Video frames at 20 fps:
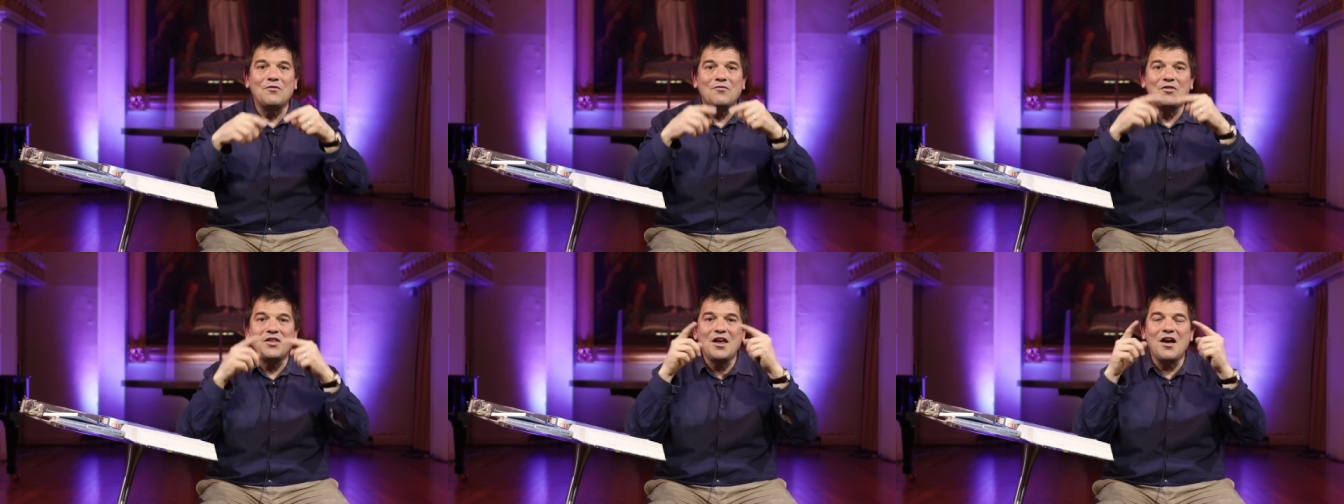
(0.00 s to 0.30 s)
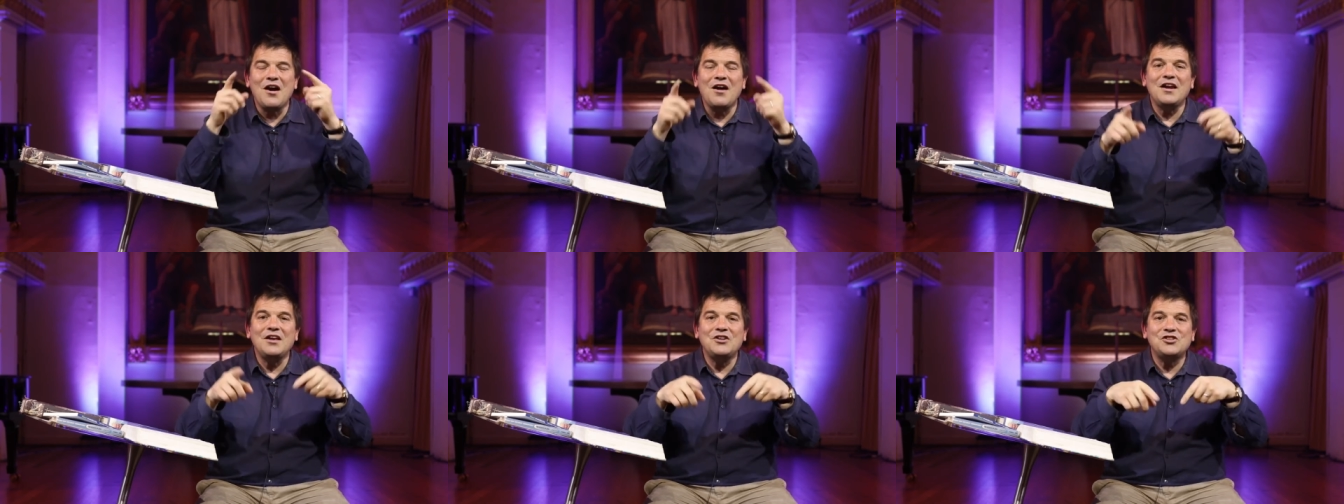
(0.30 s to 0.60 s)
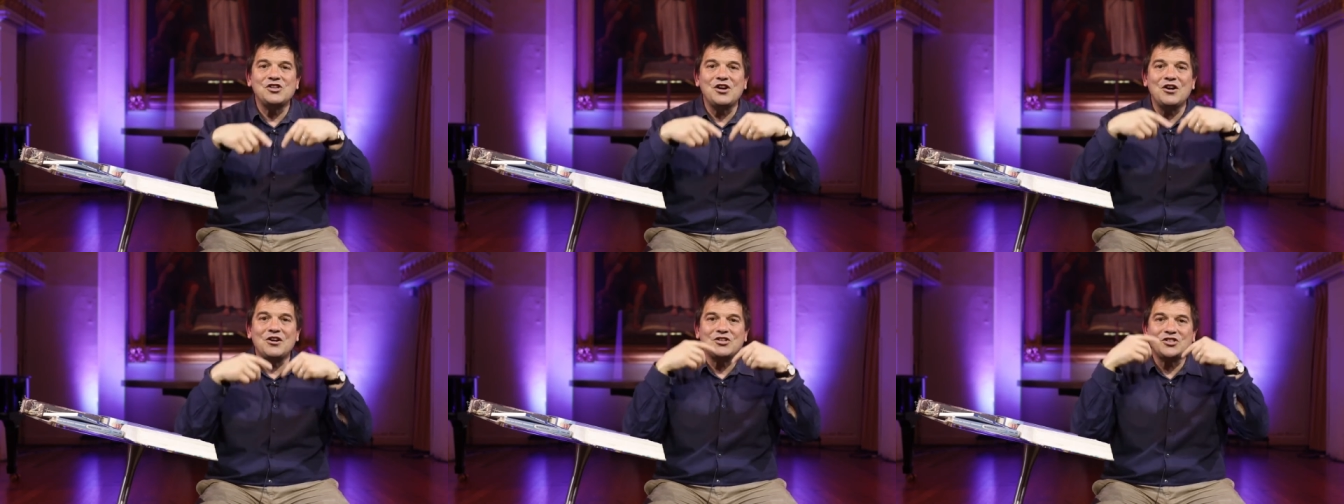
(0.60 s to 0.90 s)
of the early
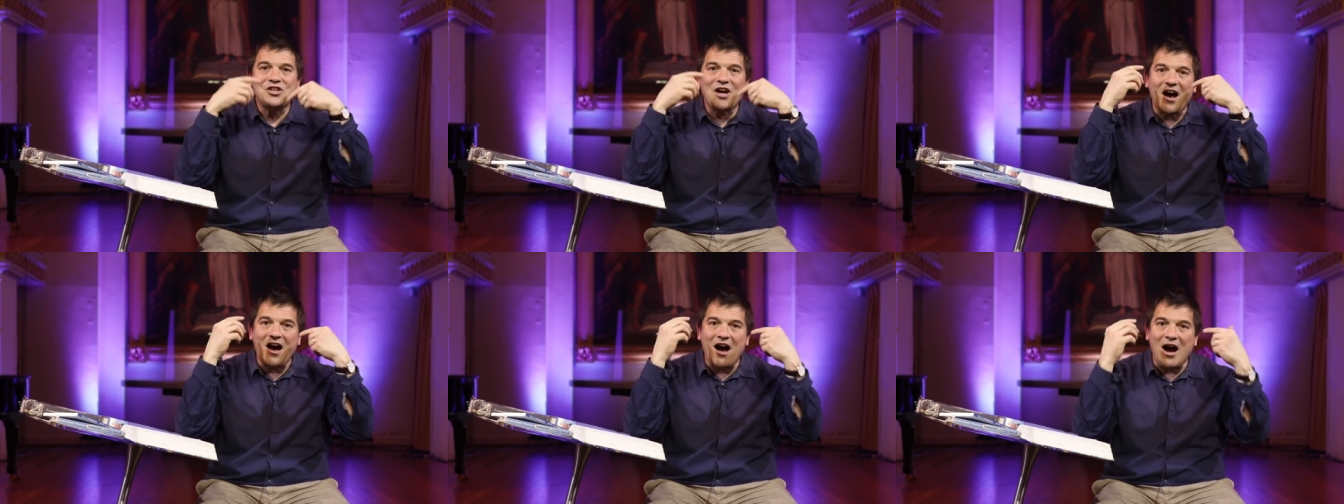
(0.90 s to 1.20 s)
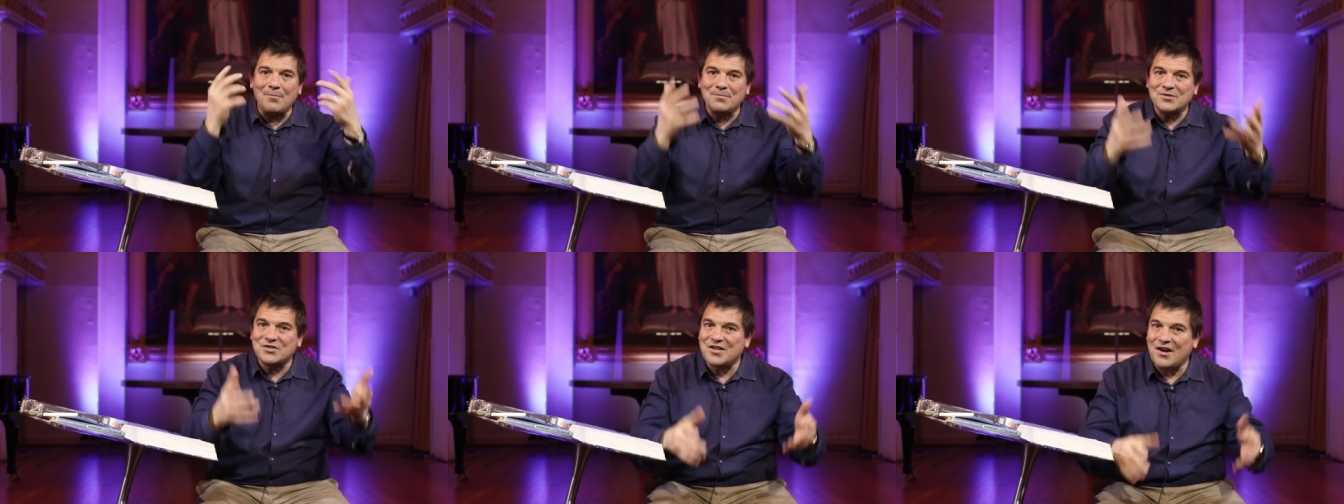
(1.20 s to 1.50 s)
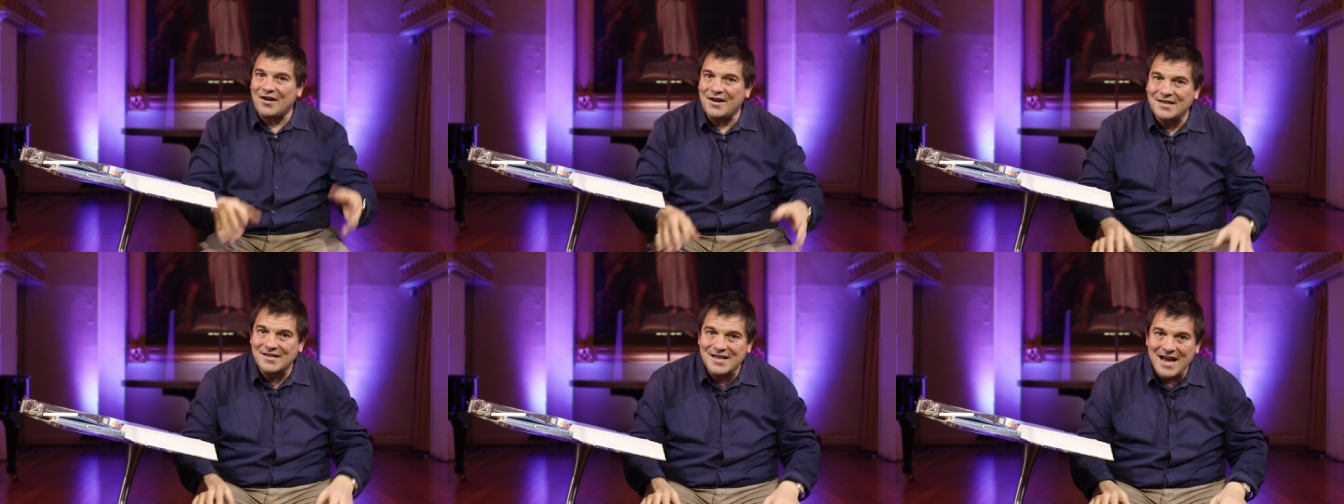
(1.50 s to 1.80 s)
church
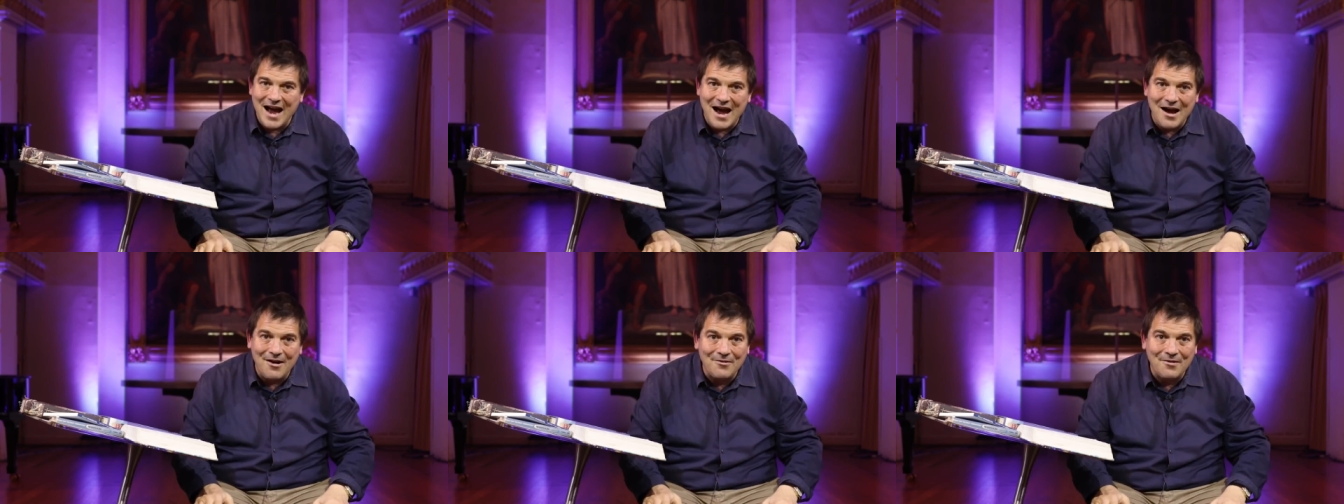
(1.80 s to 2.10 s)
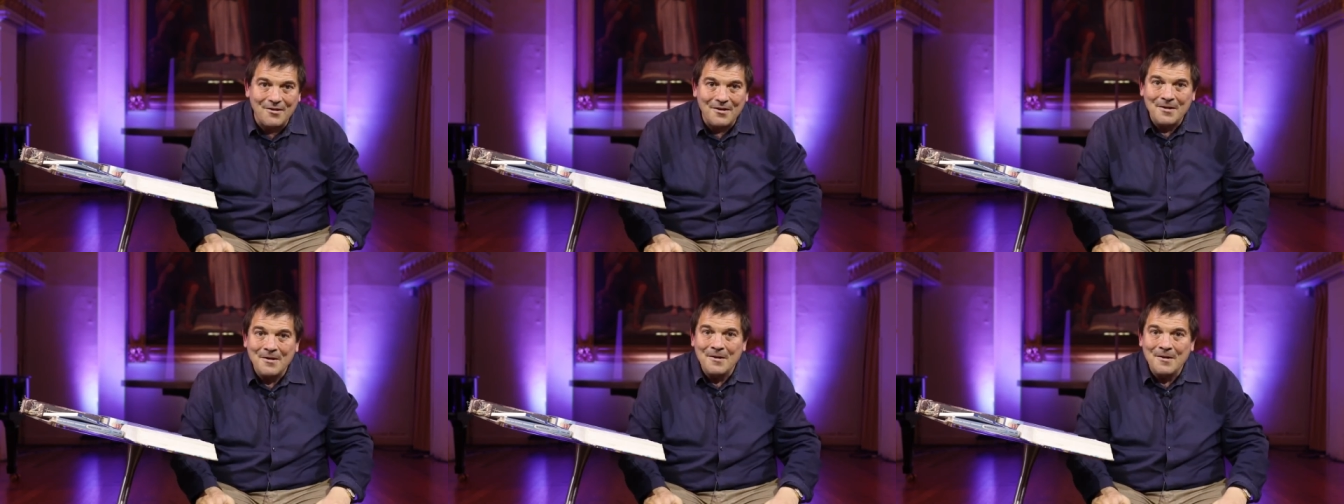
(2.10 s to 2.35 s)
upside down.